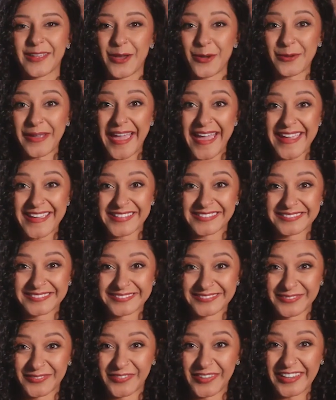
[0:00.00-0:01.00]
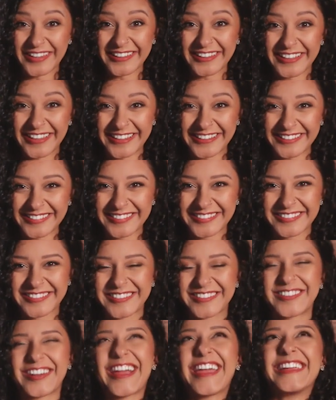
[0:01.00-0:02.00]
Okay, feeling good?
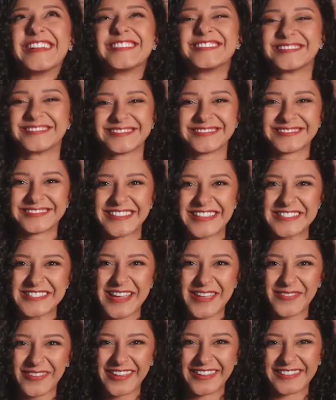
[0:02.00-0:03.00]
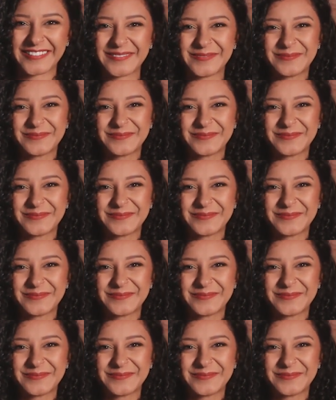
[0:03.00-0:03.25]
Great, let's dive in.